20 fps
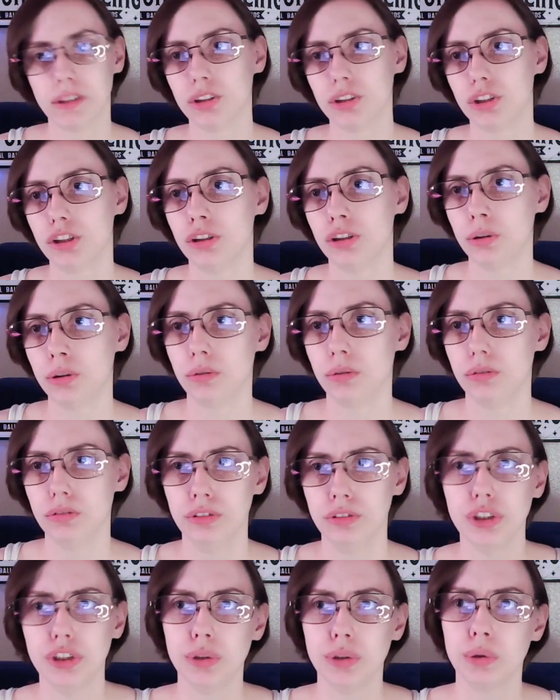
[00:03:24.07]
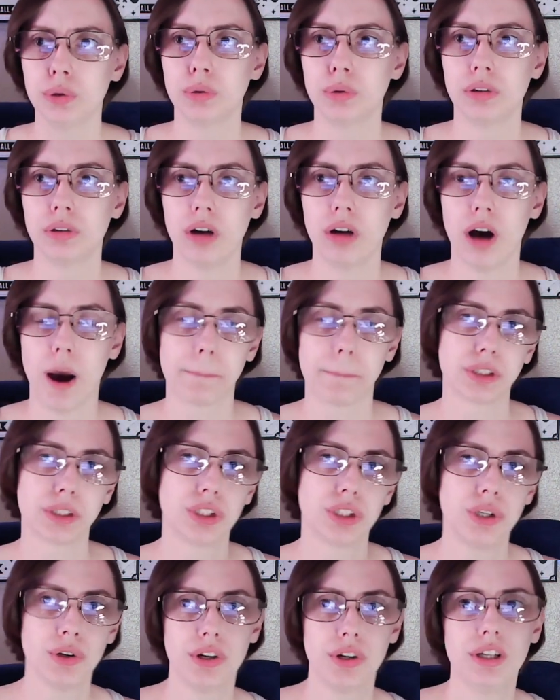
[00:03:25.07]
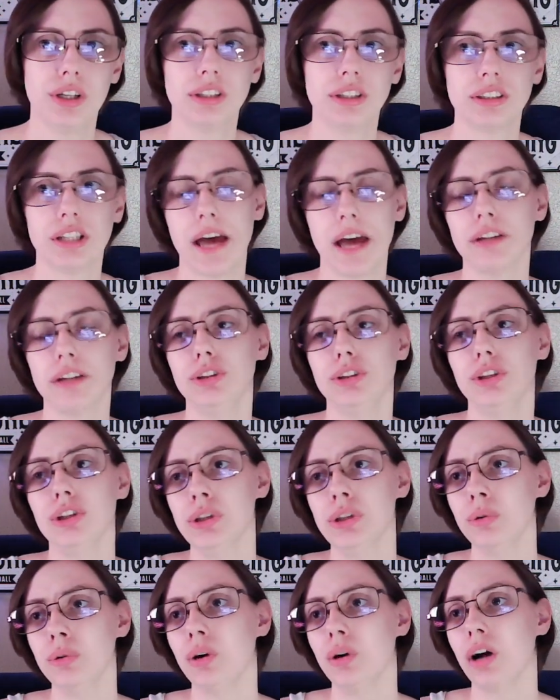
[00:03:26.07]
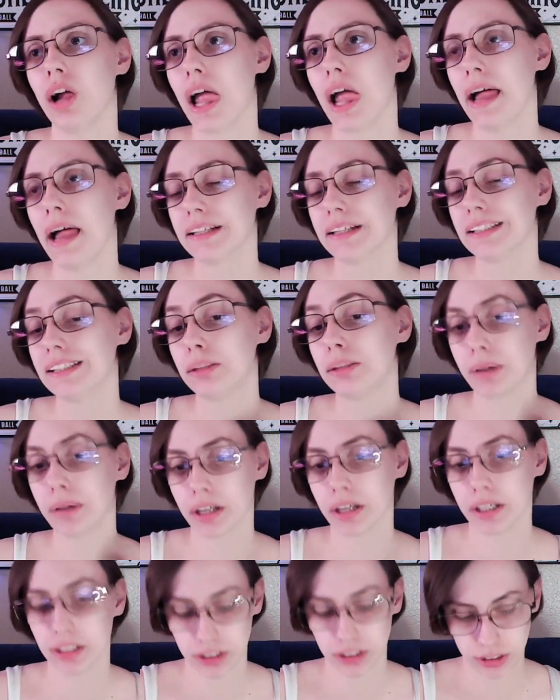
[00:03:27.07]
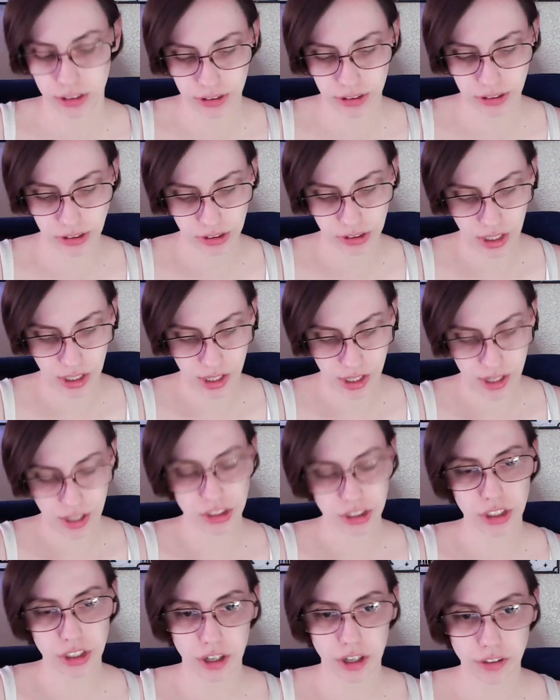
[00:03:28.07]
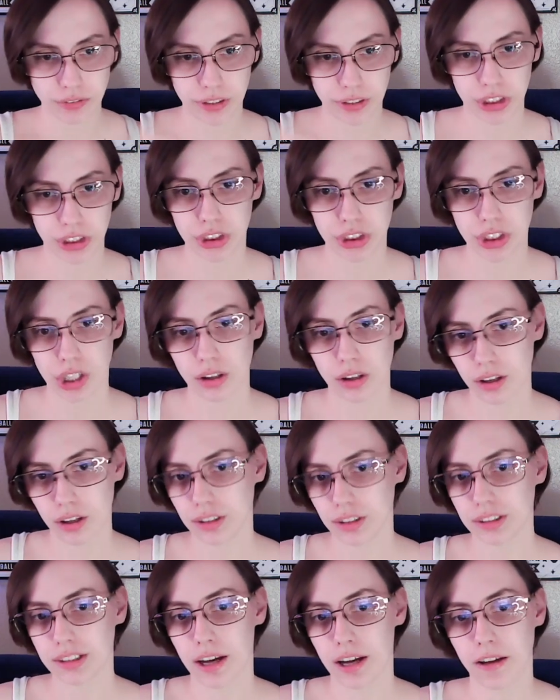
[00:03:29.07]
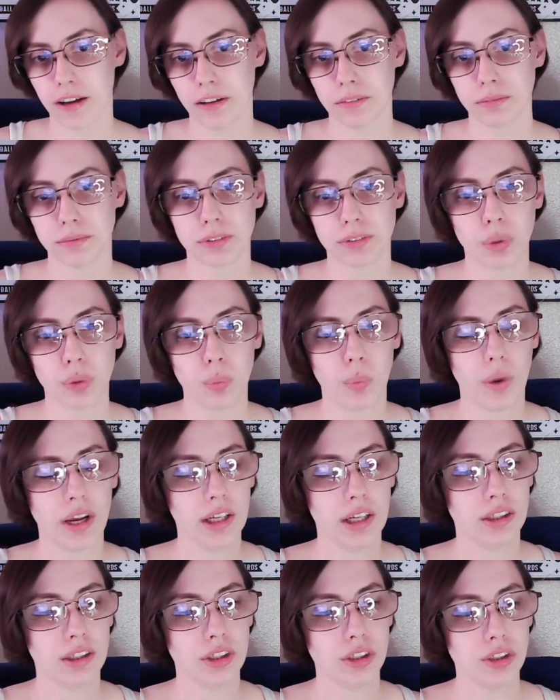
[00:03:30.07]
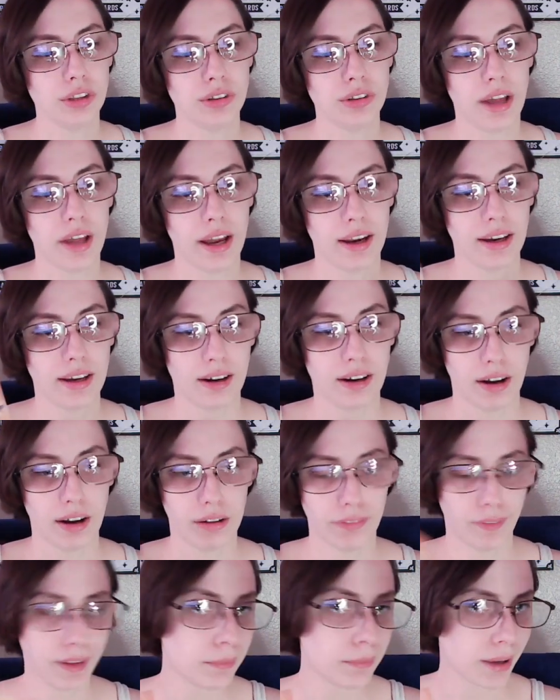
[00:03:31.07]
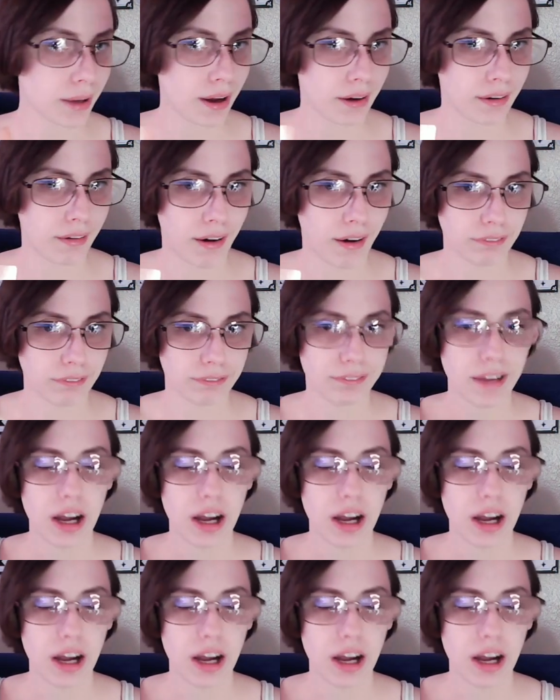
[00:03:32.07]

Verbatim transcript: to new opportunities and new experiences starfish a lot of times when they get a limb cut off